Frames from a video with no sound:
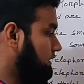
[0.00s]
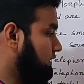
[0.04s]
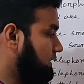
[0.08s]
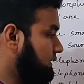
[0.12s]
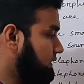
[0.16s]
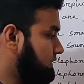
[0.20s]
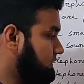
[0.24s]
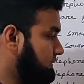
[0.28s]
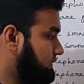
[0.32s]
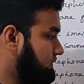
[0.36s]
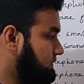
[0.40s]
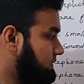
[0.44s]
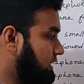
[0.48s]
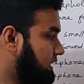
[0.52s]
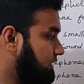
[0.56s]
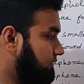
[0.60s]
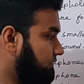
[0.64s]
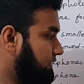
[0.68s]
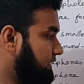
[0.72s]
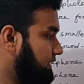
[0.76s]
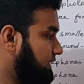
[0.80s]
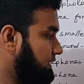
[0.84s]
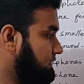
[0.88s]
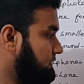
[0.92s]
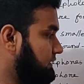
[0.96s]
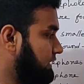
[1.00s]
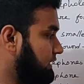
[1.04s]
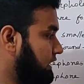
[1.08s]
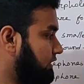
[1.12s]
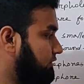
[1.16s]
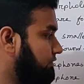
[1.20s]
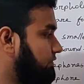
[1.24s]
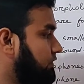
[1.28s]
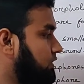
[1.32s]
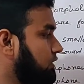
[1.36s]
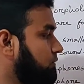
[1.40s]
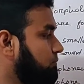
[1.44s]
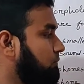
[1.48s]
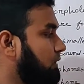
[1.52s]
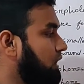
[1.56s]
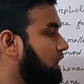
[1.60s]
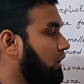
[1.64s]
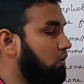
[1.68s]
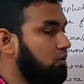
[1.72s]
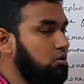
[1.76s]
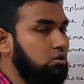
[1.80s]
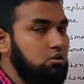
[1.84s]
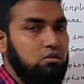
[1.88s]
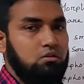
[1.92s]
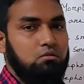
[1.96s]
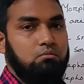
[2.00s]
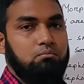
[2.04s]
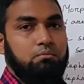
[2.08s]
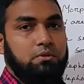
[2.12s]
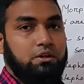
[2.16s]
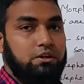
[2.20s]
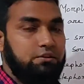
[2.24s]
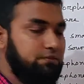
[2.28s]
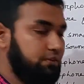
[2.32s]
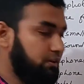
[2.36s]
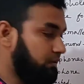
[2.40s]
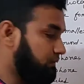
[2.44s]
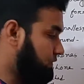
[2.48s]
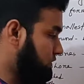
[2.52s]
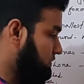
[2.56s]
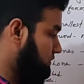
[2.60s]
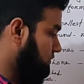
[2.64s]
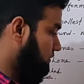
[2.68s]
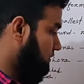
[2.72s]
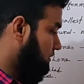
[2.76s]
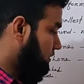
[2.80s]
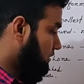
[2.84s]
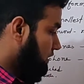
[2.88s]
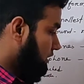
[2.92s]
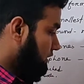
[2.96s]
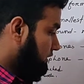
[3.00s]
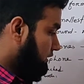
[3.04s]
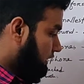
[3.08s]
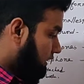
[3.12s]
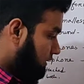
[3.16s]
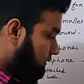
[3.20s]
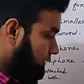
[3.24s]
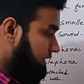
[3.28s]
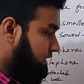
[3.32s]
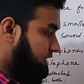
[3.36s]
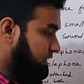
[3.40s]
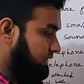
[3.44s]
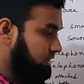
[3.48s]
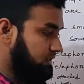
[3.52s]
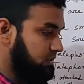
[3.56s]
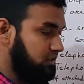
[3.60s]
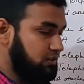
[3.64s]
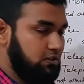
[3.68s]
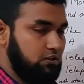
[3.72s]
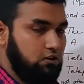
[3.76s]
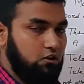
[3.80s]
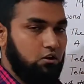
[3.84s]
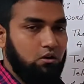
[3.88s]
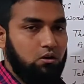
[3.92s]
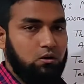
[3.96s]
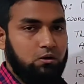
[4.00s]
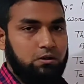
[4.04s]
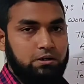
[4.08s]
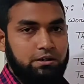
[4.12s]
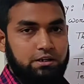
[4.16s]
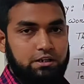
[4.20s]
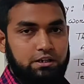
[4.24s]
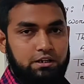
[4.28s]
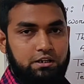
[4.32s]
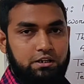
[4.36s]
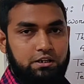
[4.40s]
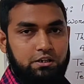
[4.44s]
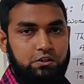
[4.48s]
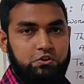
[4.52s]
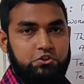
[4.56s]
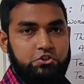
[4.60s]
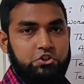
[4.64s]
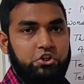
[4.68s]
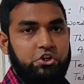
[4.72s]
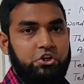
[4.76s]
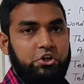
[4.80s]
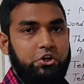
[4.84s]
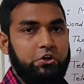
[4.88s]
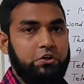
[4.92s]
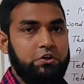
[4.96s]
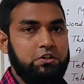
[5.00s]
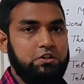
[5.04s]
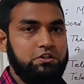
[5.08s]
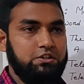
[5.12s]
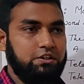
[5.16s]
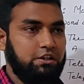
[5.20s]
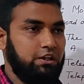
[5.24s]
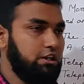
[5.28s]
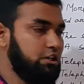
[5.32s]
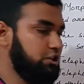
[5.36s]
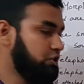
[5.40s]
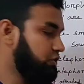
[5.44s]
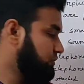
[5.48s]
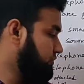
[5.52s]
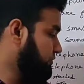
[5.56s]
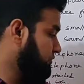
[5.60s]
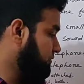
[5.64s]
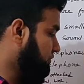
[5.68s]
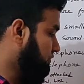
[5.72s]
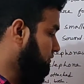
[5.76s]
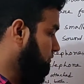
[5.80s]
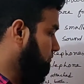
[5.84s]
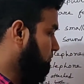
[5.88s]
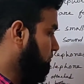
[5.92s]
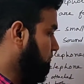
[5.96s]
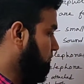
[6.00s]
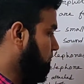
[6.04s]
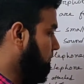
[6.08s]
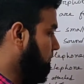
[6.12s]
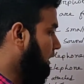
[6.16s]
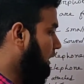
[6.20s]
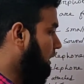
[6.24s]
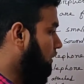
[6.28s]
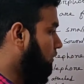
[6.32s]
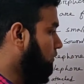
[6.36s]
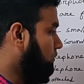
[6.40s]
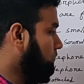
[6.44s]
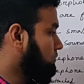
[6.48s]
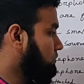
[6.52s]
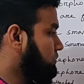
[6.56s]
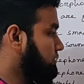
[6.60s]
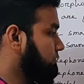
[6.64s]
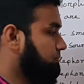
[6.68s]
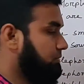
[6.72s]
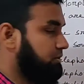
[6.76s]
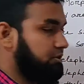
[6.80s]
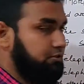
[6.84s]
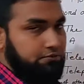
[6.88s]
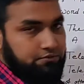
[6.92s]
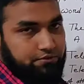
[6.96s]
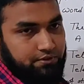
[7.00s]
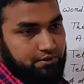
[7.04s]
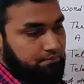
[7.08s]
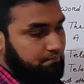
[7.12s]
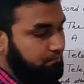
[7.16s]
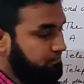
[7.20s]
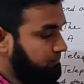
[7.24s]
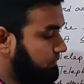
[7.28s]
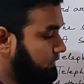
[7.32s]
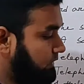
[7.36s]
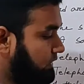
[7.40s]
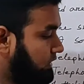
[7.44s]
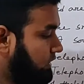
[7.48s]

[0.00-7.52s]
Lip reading: is a suffix, and from bound morpheme. So now it has already turned into bound morpheme.